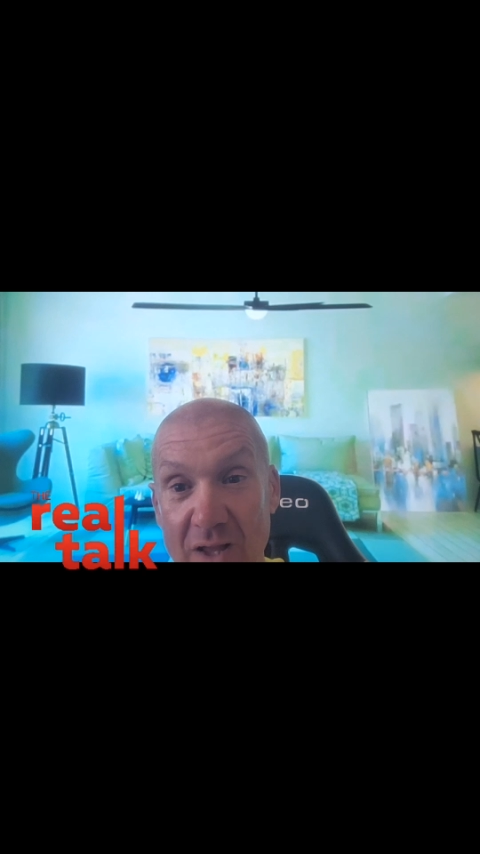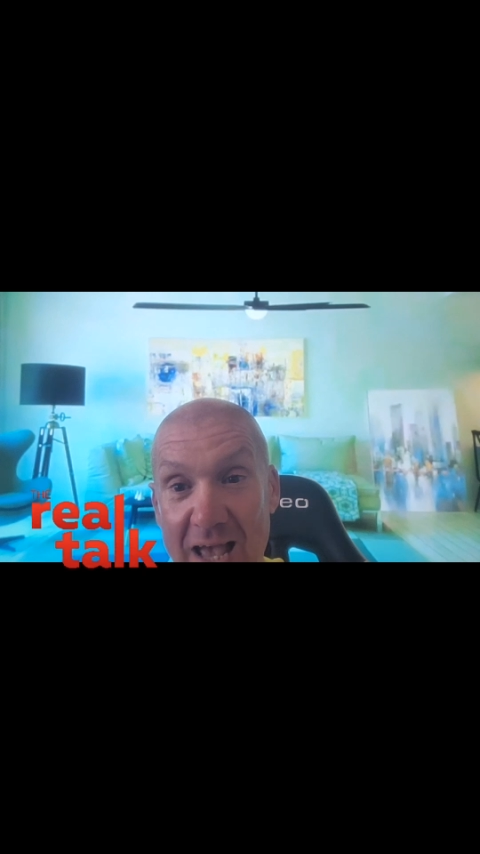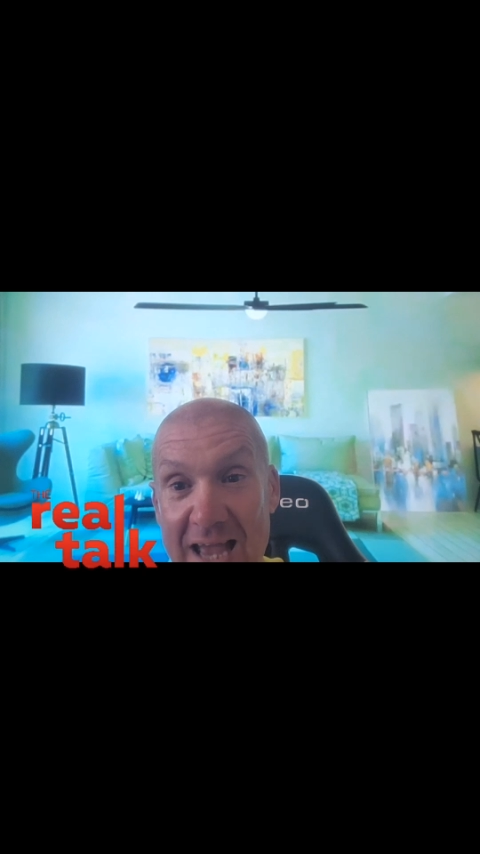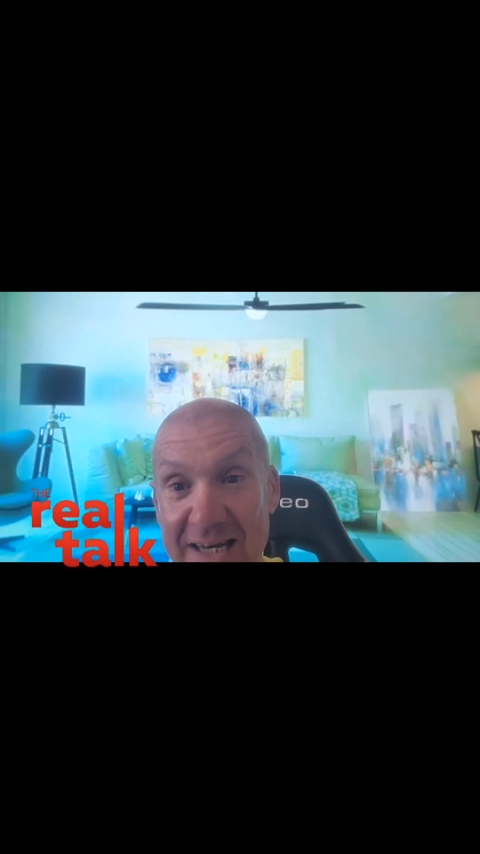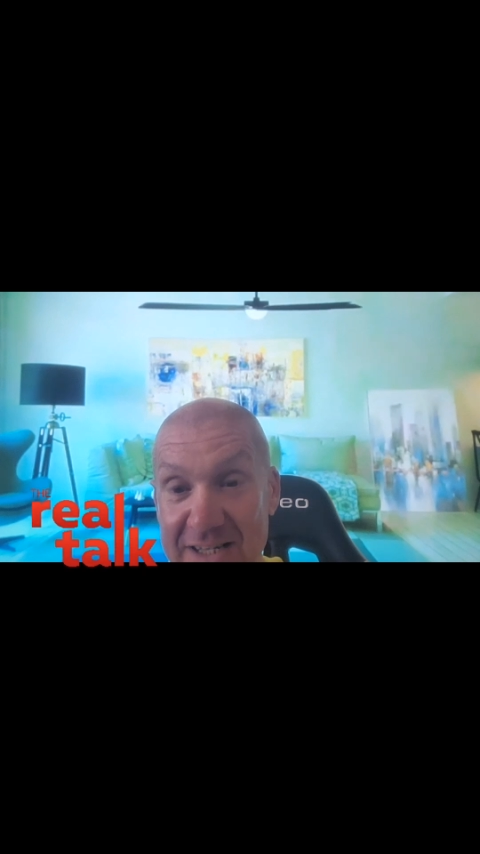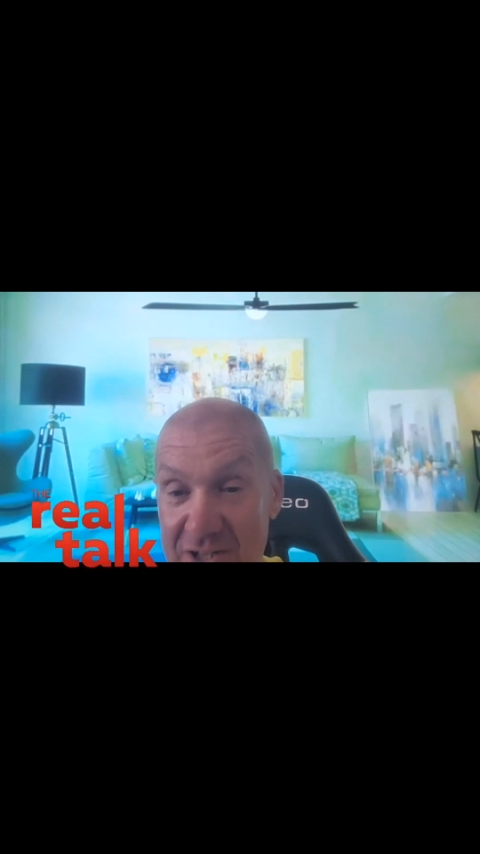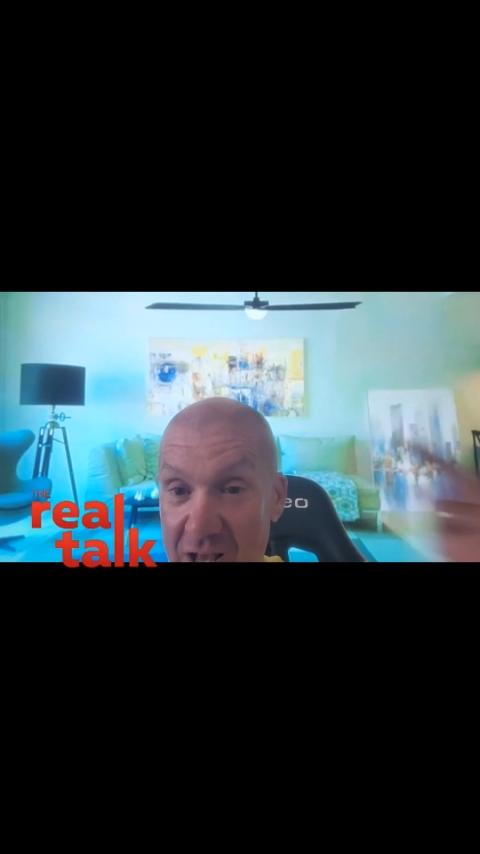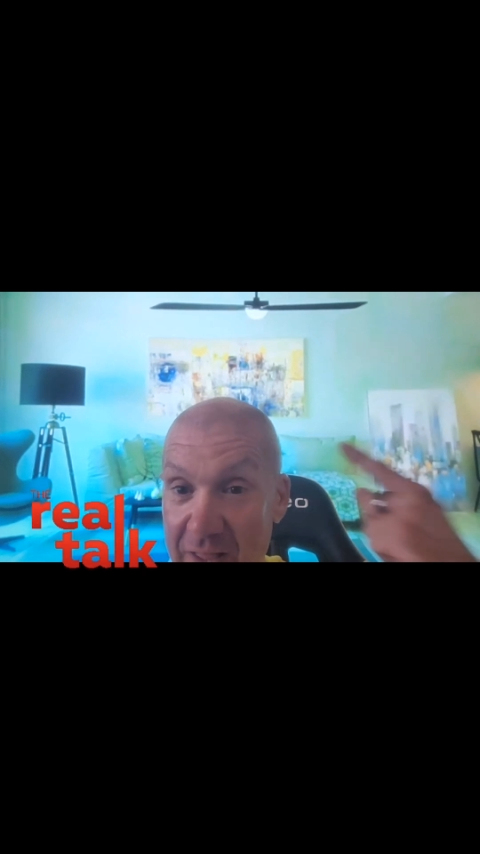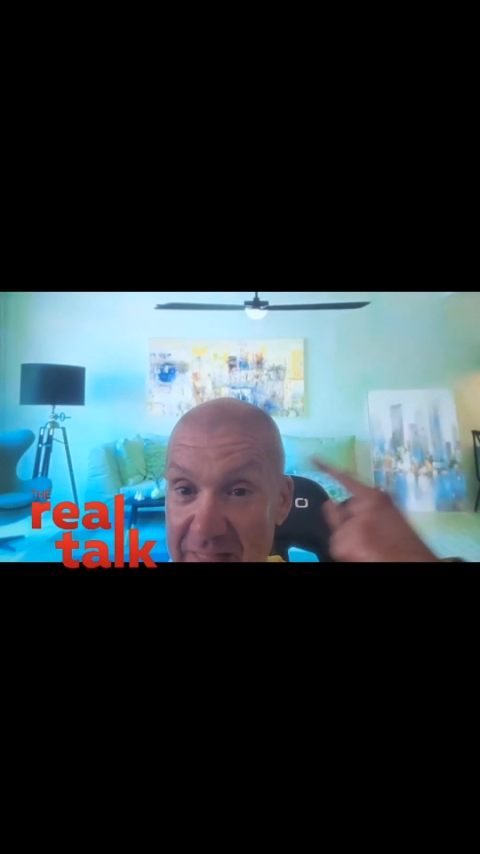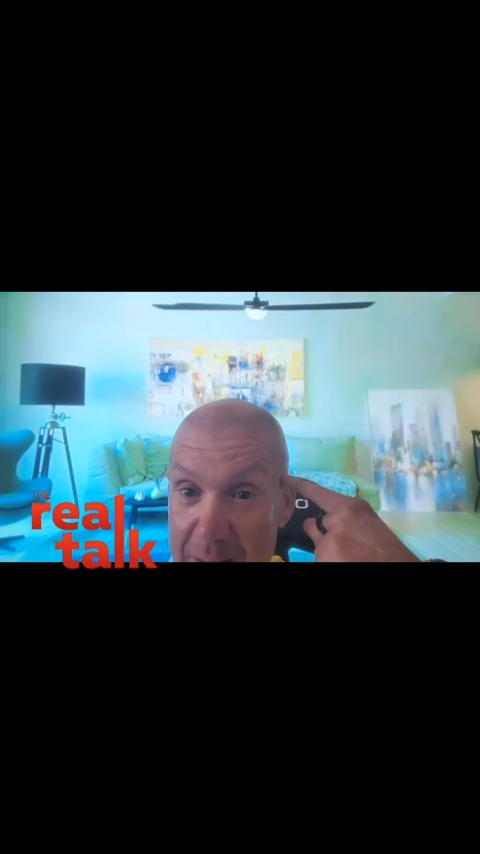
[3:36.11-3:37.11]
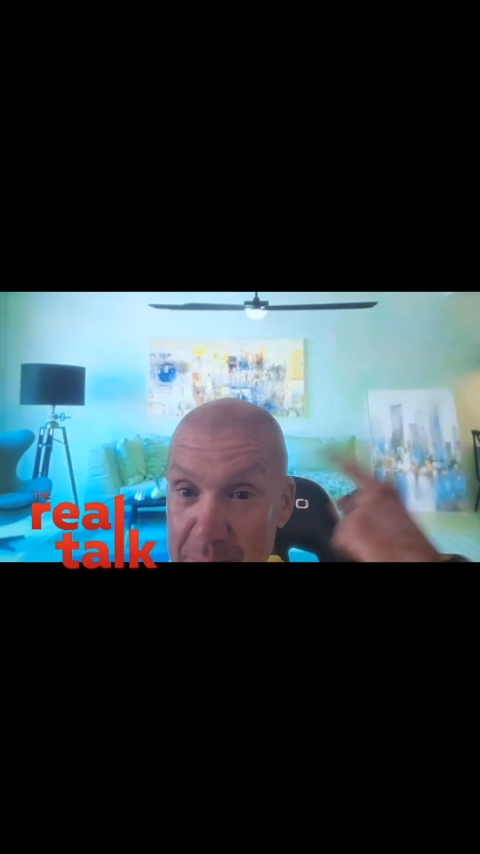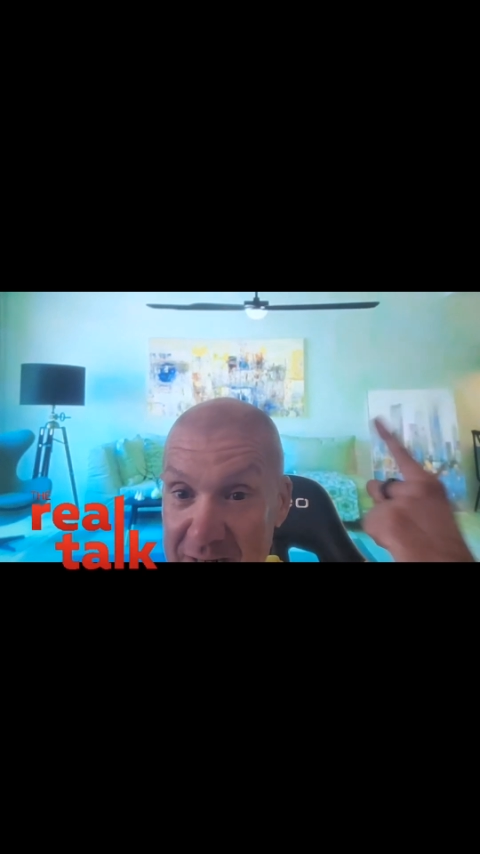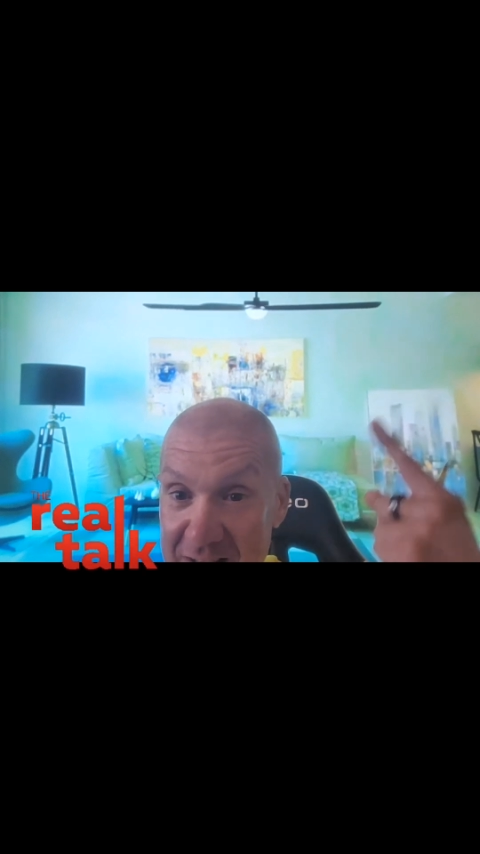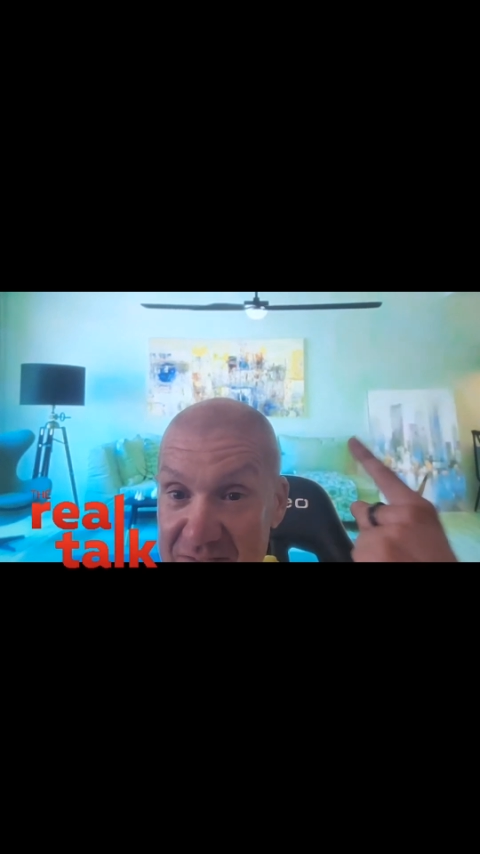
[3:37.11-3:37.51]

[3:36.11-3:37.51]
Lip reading: and it's that belief